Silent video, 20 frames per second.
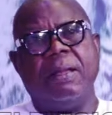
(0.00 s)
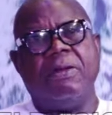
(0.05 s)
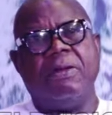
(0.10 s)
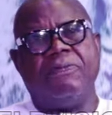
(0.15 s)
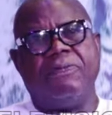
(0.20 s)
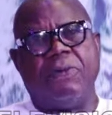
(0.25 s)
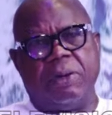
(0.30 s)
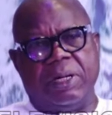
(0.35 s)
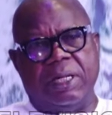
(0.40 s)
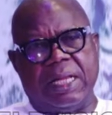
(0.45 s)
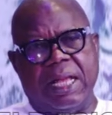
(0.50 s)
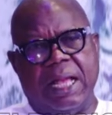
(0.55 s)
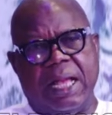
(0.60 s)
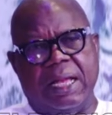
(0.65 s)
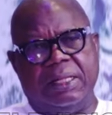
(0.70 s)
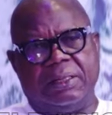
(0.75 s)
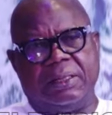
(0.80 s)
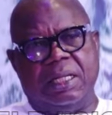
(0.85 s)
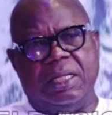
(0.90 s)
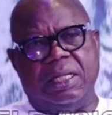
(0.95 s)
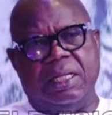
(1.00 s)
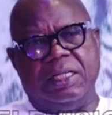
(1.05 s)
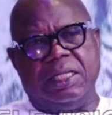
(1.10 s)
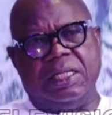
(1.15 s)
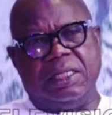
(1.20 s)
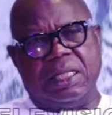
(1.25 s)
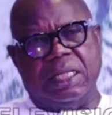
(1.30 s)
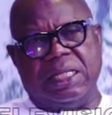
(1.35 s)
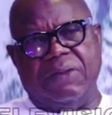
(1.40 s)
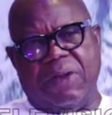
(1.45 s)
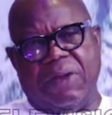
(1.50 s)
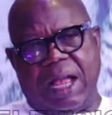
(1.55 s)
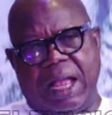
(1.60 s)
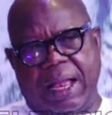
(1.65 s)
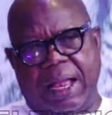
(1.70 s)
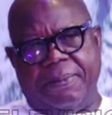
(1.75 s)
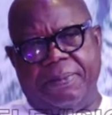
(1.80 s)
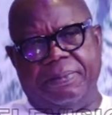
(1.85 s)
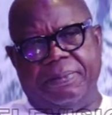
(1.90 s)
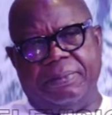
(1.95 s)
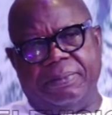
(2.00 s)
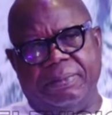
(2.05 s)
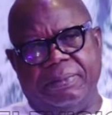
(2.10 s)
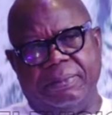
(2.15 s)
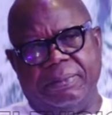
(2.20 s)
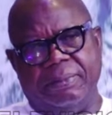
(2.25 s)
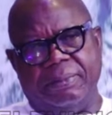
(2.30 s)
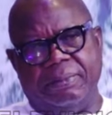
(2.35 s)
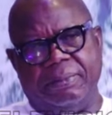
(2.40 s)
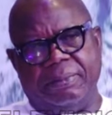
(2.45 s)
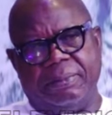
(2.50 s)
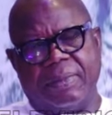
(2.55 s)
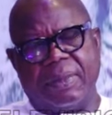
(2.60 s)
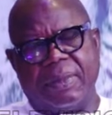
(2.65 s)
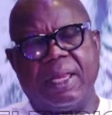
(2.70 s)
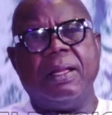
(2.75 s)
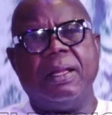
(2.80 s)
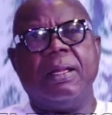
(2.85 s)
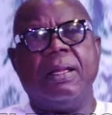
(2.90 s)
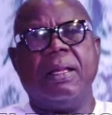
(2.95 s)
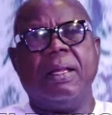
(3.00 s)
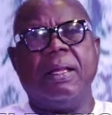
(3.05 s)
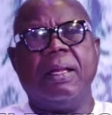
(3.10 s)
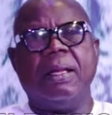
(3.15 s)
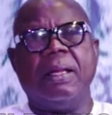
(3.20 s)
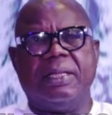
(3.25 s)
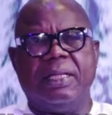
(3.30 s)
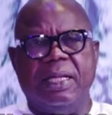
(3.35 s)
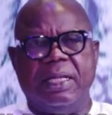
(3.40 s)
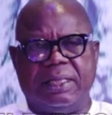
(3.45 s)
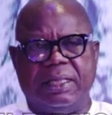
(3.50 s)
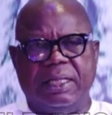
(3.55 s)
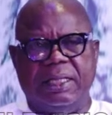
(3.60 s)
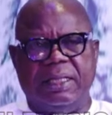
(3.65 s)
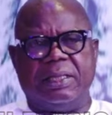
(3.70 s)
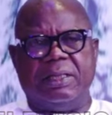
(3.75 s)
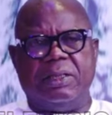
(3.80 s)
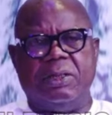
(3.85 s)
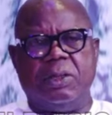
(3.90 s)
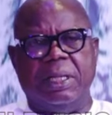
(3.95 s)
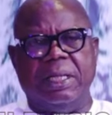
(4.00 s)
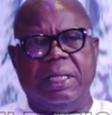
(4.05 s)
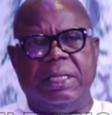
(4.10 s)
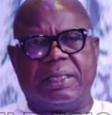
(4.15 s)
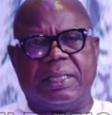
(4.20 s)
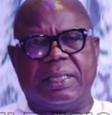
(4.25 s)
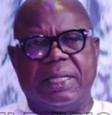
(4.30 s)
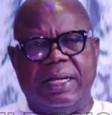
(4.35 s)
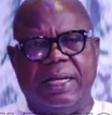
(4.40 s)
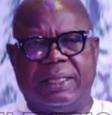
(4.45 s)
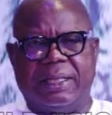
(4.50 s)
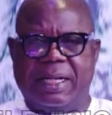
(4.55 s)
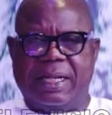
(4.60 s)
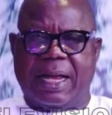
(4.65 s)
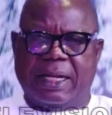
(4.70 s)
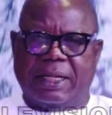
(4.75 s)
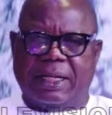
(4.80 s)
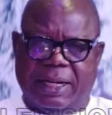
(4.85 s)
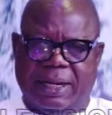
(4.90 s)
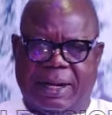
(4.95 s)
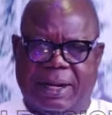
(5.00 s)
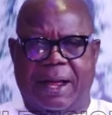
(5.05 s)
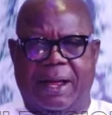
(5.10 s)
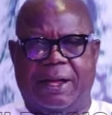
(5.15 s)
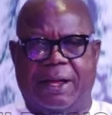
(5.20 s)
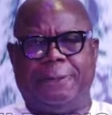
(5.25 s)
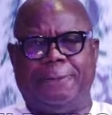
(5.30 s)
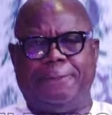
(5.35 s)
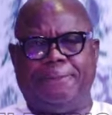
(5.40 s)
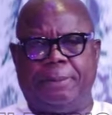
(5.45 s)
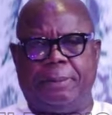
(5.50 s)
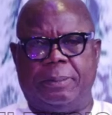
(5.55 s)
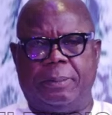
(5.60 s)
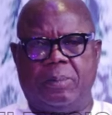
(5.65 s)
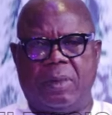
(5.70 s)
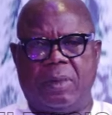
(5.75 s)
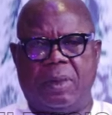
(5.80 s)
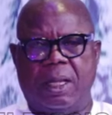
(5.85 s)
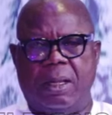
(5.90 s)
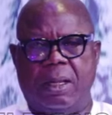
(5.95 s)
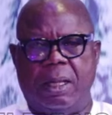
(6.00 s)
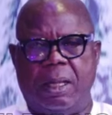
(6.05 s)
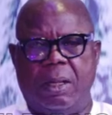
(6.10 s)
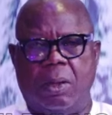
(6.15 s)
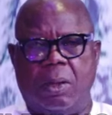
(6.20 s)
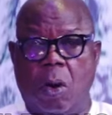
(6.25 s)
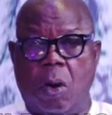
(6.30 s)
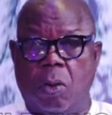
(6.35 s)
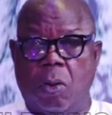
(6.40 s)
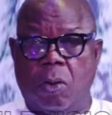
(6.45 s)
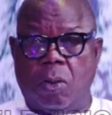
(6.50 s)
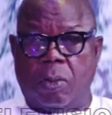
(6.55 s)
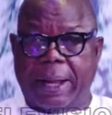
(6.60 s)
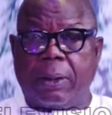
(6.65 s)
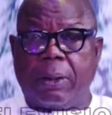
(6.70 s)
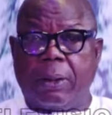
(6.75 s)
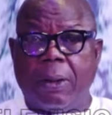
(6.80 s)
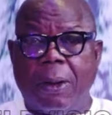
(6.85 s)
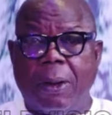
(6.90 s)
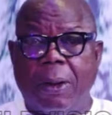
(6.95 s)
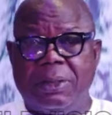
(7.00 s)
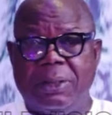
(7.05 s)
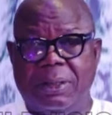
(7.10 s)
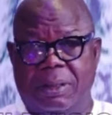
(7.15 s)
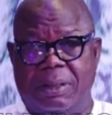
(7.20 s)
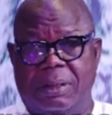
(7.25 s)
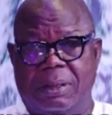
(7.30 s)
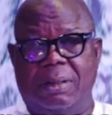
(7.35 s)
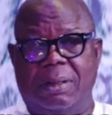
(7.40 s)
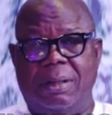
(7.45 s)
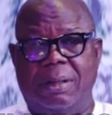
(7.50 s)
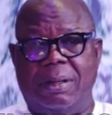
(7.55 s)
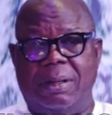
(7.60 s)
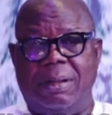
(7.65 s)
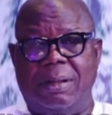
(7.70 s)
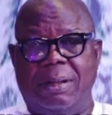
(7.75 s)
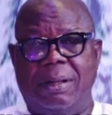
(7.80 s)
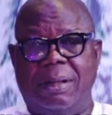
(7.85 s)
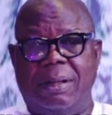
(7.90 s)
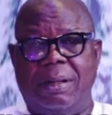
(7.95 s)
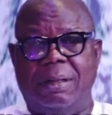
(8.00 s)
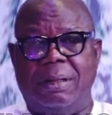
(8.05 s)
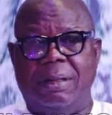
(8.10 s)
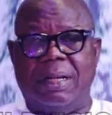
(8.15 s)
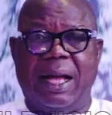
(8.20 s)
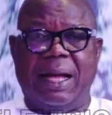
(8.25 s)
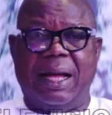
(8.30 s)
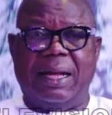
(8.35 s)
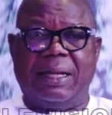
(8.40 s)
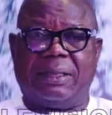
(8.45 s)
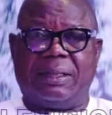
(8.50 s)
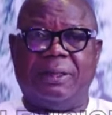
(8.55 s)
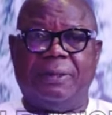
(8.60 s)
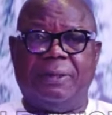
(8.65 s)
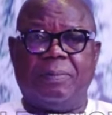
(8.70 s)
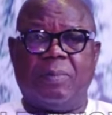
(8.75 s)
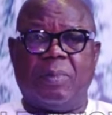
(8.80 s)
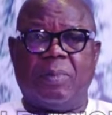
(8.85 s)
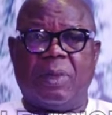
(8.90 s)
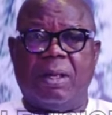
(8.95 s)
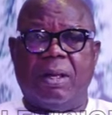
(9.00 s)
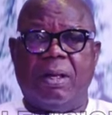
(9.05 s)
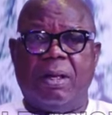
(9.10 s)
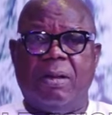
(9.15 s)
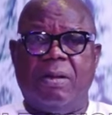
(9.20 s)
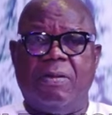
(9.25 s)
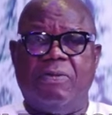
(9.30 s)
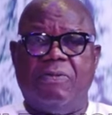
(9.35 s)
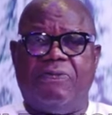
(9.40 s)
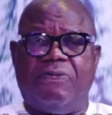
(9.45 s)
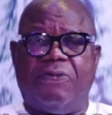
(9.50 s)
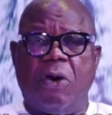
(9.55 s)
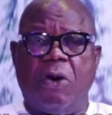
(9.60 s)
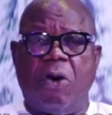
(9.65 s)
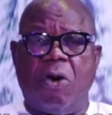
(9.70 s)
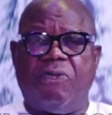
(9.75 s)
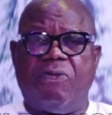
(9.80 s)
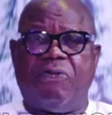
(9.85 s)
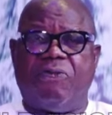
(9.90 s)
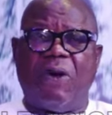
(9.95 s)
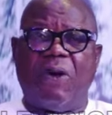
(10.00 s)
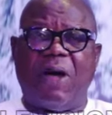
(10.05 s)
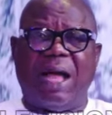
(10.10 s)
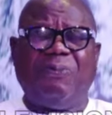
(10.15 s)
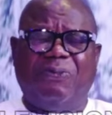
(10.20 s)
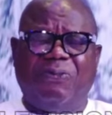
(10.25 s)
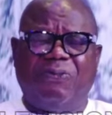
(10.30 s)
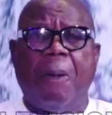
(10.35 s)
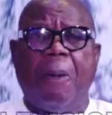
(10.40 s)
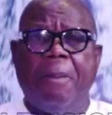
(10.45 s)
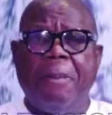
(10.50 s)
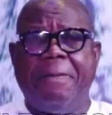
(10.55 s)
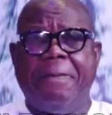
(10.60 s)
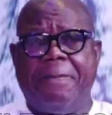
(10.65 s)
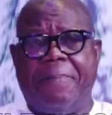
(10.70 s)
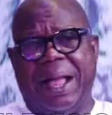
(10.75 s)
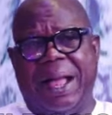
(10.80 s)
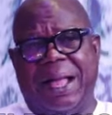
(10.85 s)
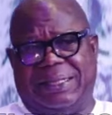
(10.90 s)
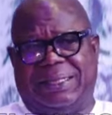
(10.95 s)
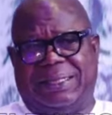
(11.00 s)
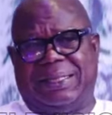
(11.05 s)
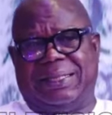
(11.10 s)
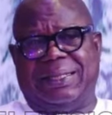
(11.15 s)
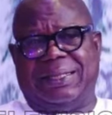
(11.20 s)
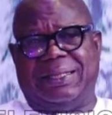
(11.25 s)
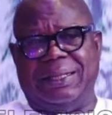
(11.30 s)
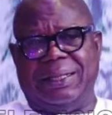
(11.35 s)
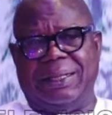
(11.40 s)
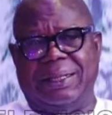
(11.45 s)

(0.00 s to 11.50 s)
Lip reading: For instance, in the legislative arm, this is the only state in Nigeria on record that four members,